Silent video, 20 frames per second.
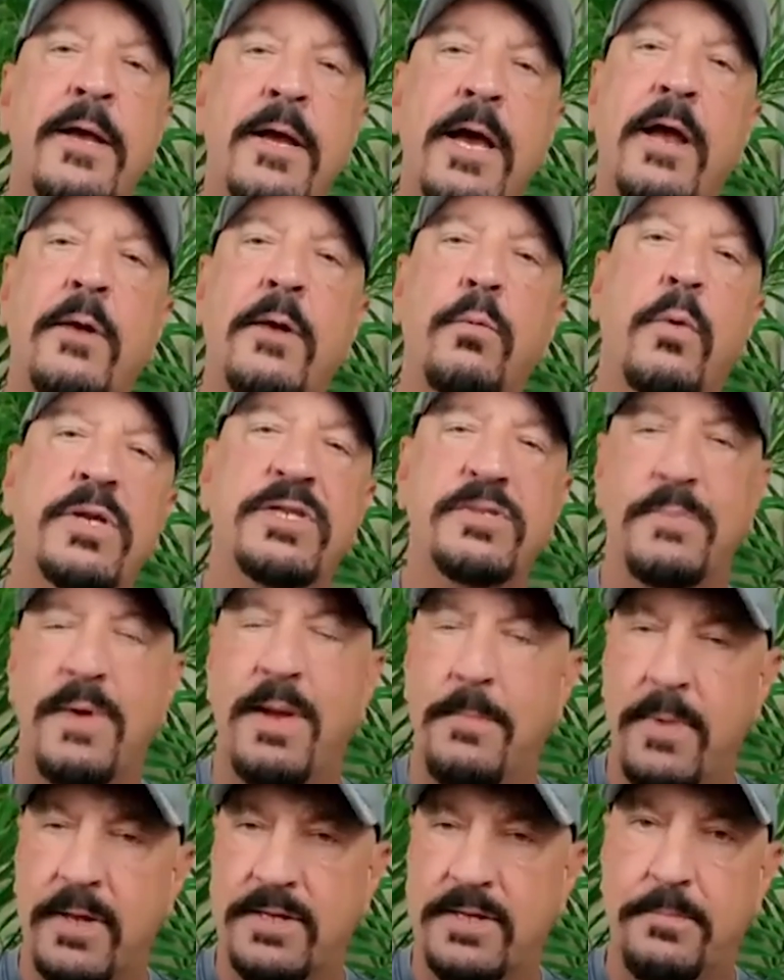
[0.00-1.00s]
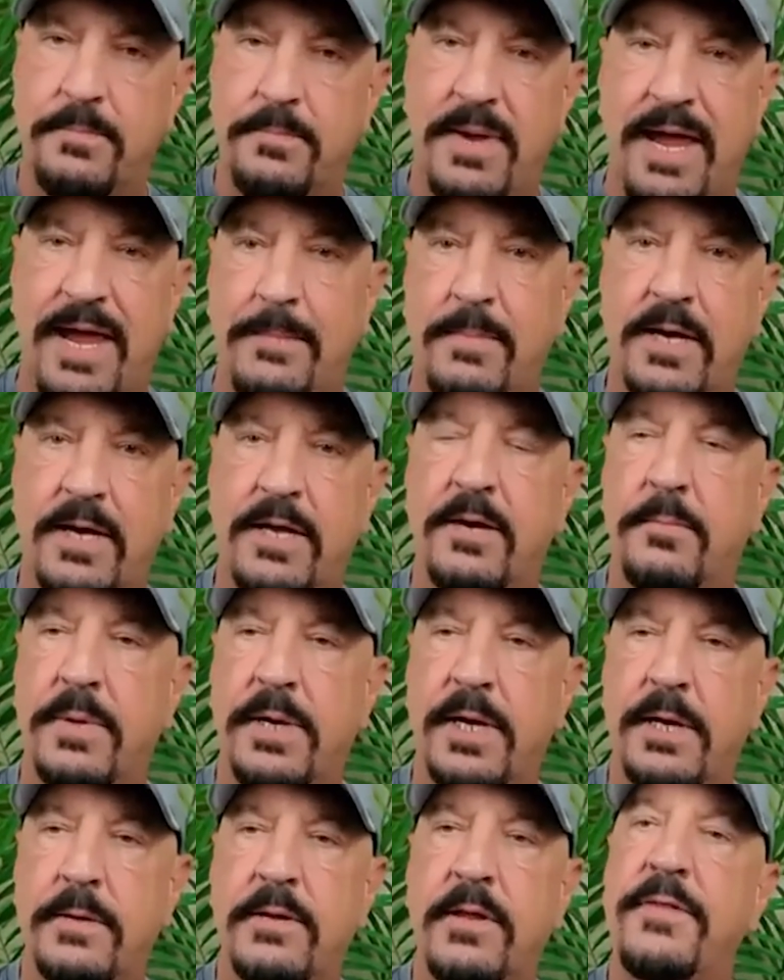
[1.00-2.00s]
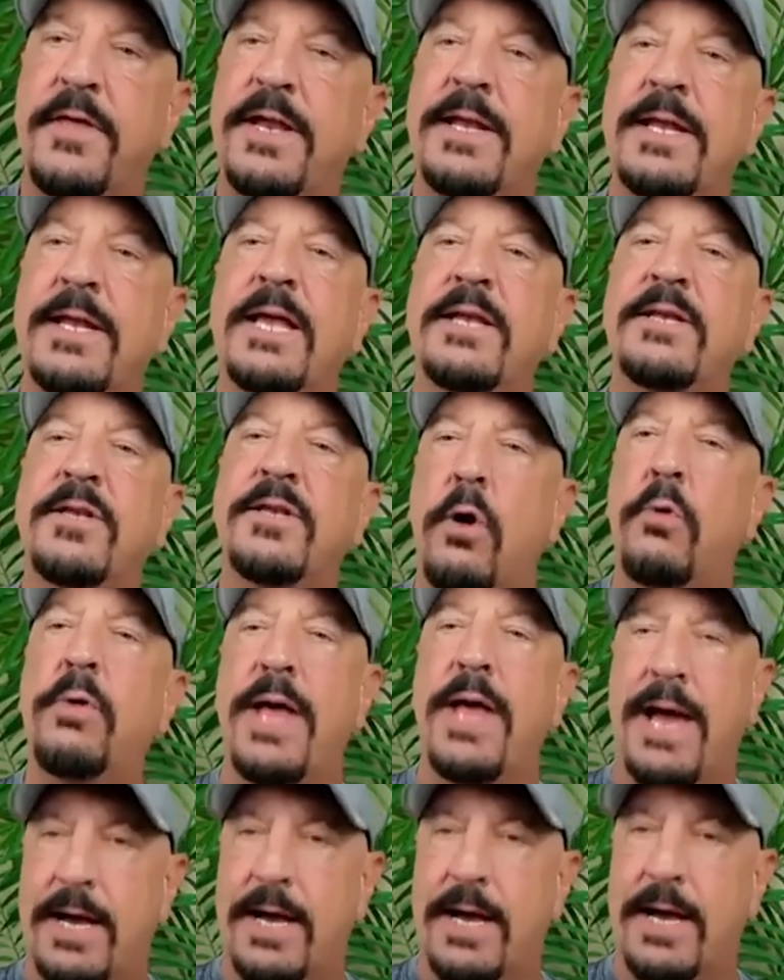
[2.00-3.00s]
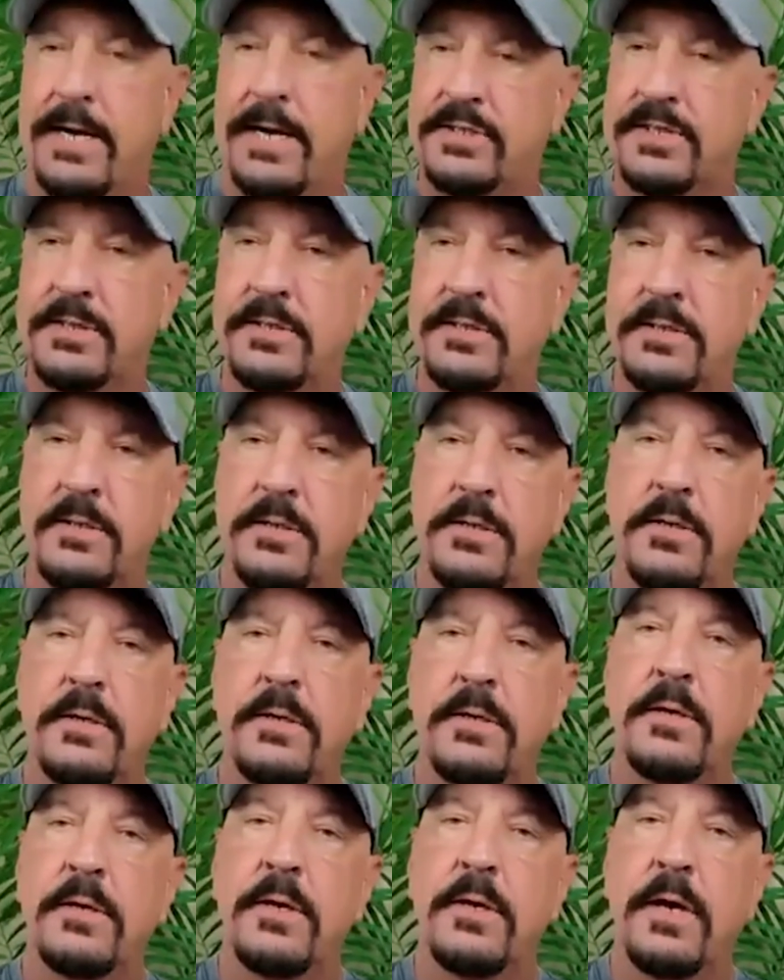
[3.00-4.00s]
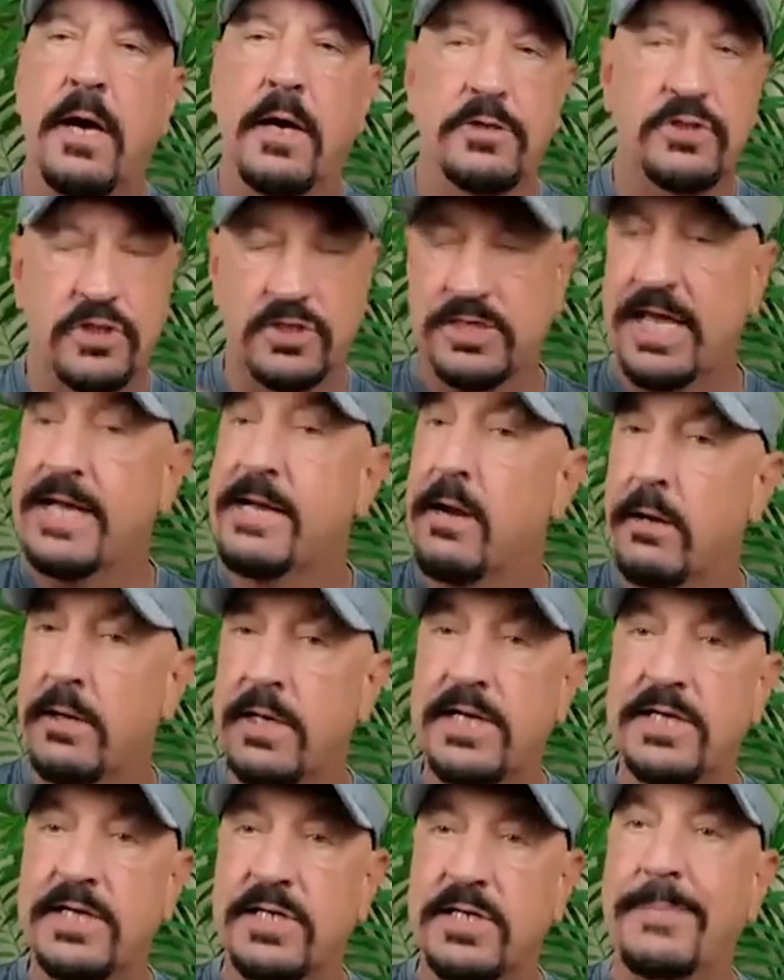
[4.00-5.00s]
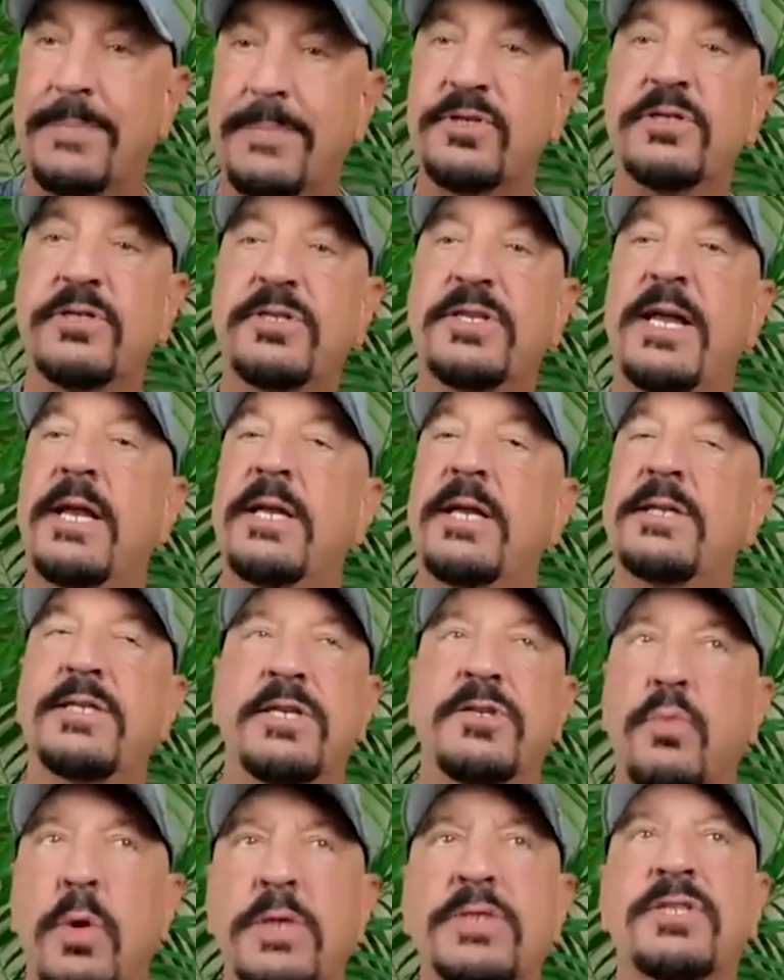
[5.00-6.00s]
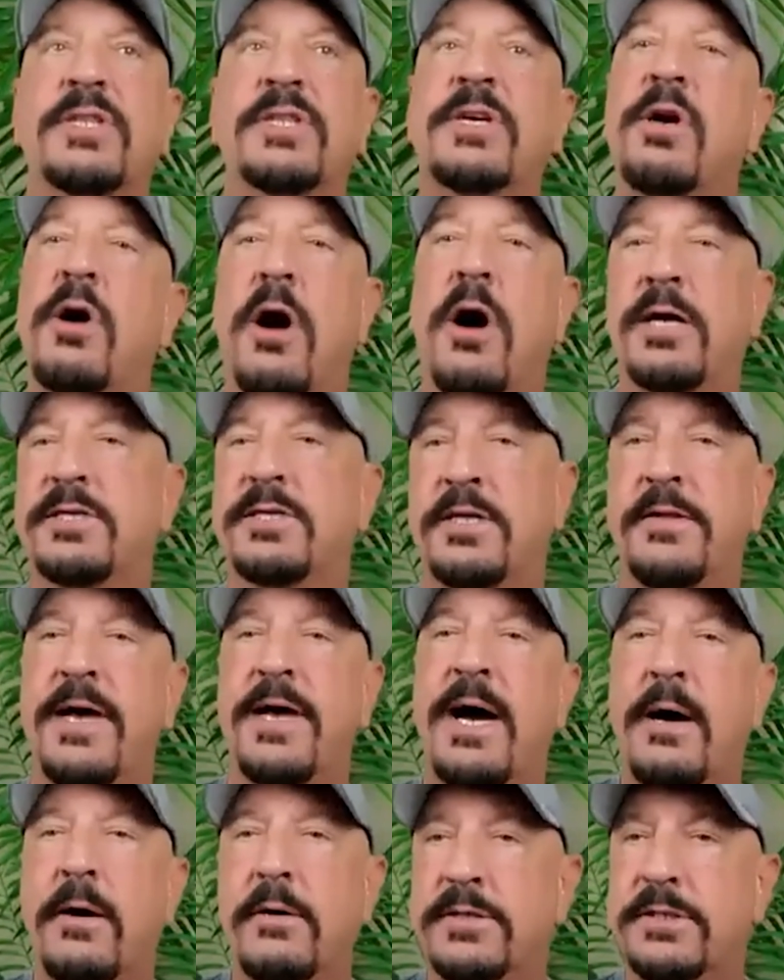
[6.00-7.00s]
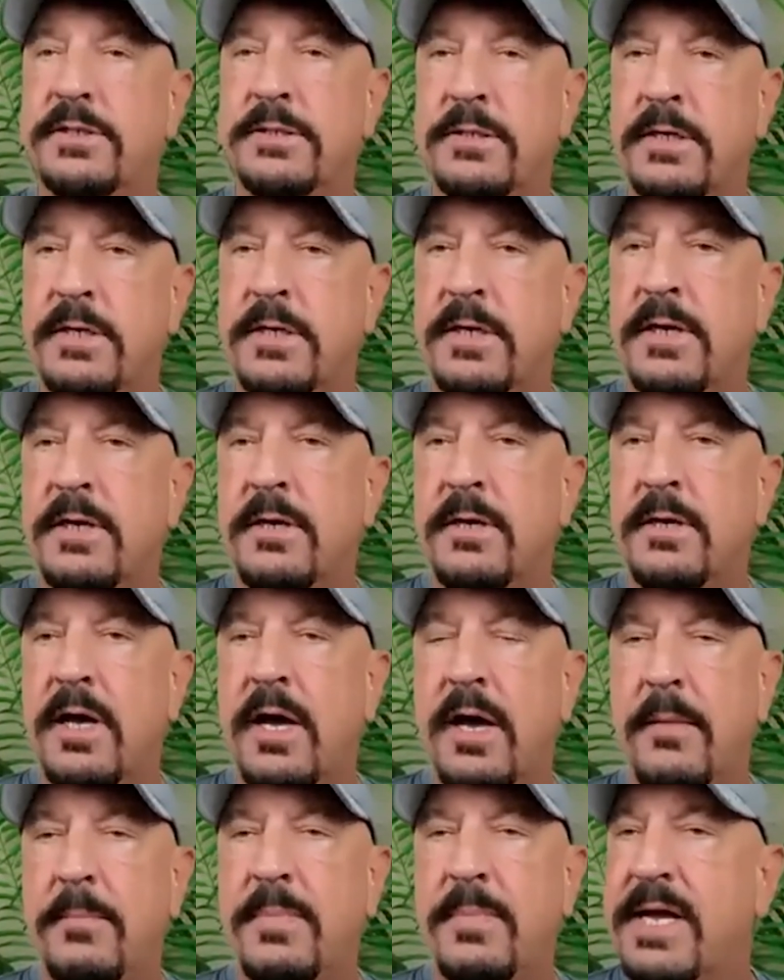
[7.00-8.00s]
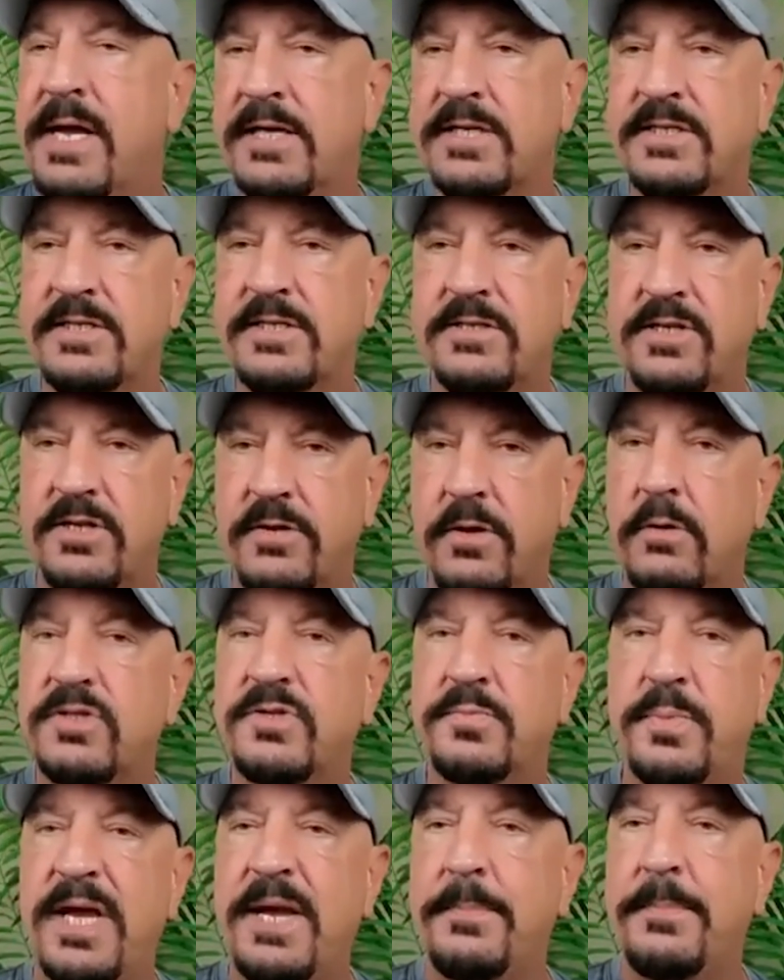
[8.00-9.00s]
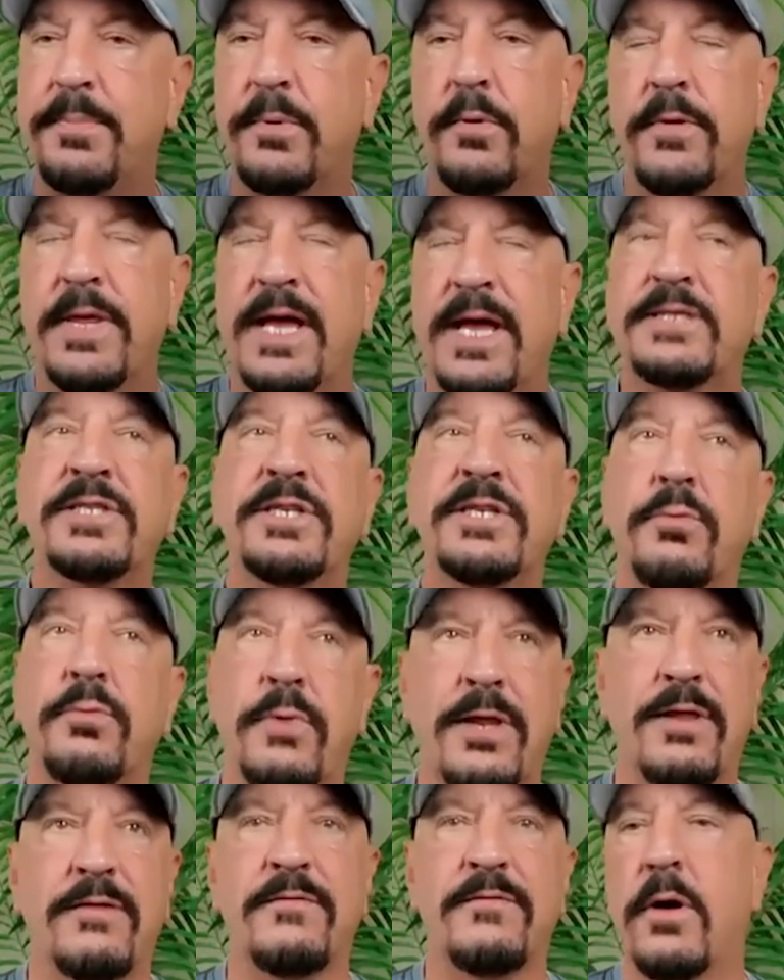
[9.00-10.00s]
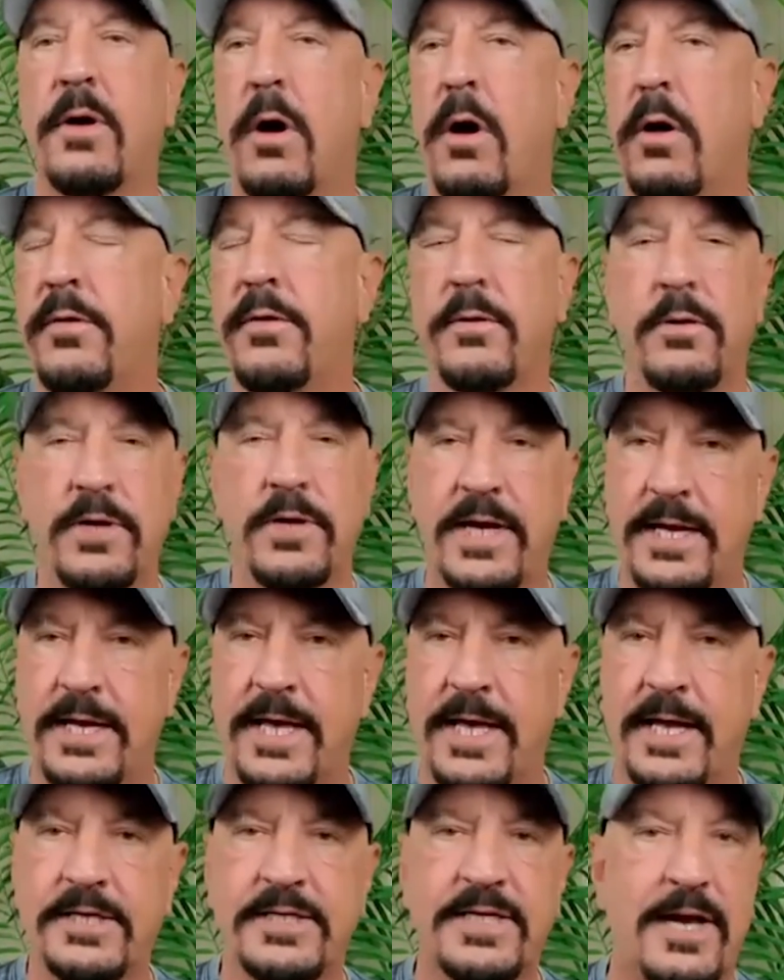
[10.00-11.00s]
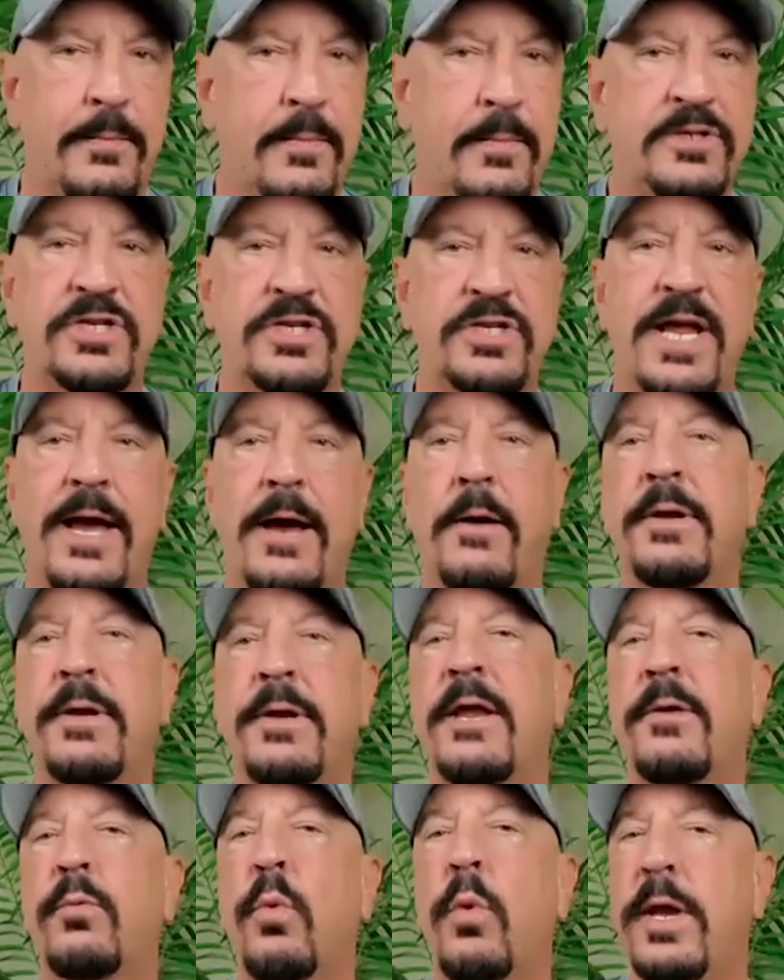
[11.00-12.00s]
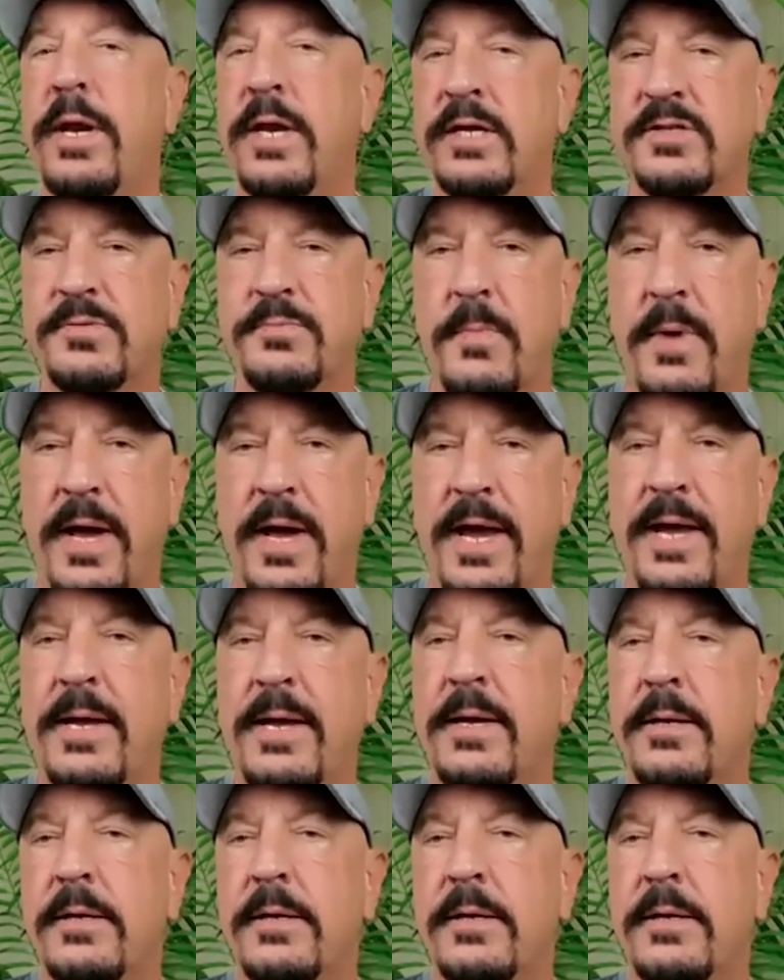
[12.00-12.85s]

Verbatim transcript: and what's my monthly payment going to be. The thing they don't ask, uh, just like our lease option tenants, is what's the cost of the house? Uh, because to those people, that's irrelevant. All they're looking at is how much down and what is my